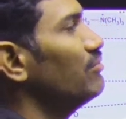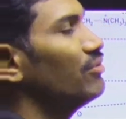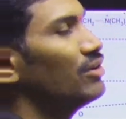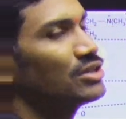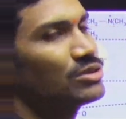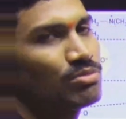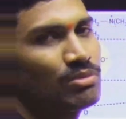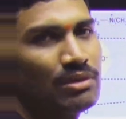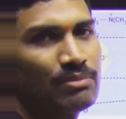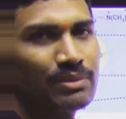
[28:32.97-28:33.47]

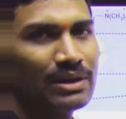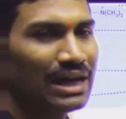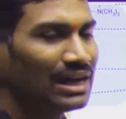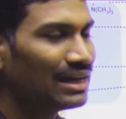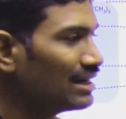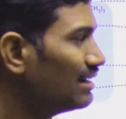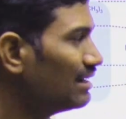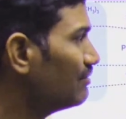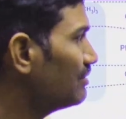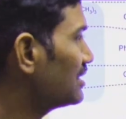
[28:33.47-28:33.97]
phospholipid,
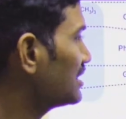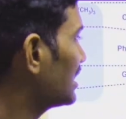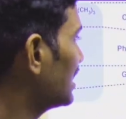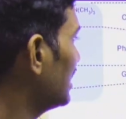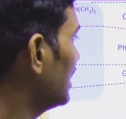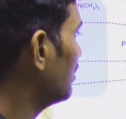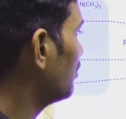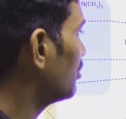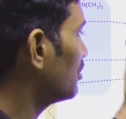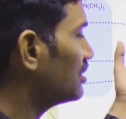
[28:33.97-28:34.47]
already we studied
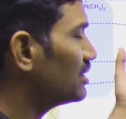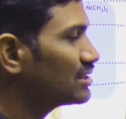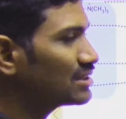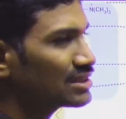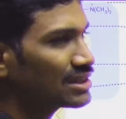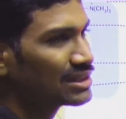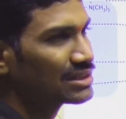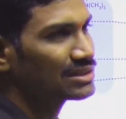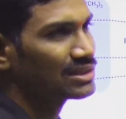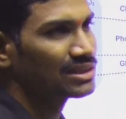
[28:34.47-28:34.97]
about the
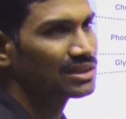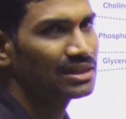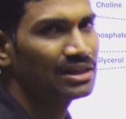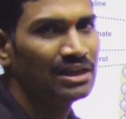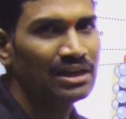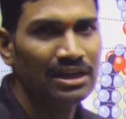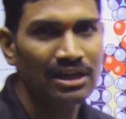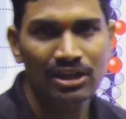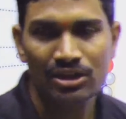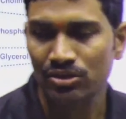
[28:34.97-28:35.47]
structure.
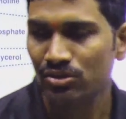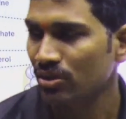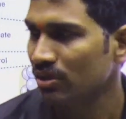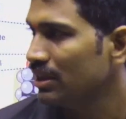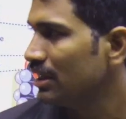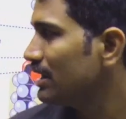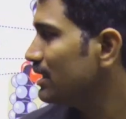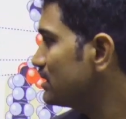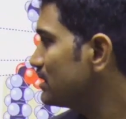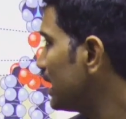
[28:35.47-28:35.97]
So
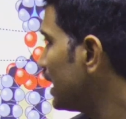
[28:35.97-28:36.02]
there is a